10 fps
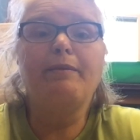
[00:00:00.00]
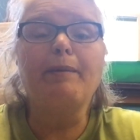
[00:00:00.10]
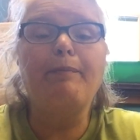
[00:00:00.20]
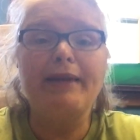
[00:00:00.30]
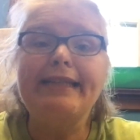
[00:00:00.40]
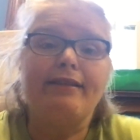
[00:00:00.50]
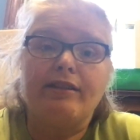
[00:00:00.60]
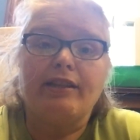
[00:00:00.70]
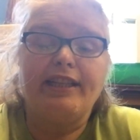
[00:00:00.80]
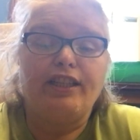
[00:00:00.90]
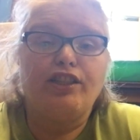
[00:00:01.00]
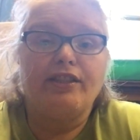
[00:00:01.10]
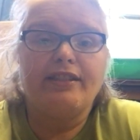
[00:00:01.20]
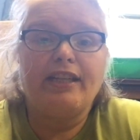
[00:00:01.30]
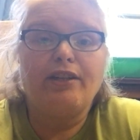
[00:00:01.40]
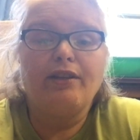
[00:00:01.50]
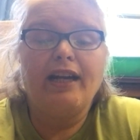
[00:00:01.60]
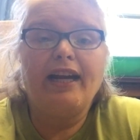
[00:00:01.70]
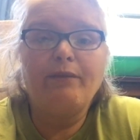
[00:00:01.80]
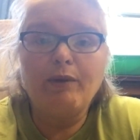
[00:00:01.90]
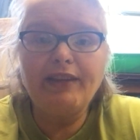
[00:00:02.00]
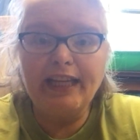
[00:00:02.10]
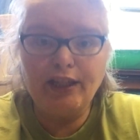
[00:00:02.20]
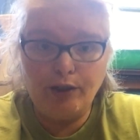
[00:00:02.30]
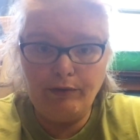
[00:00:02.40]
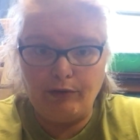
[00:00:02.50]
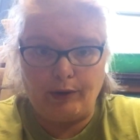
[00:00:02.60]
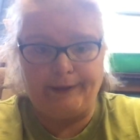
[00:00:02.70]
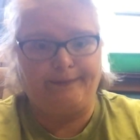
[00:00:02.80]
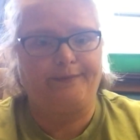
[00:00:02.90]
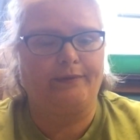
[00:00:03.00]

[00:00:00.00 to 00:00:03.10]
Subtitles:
them the pieces of the kitchen center and what they can do for it.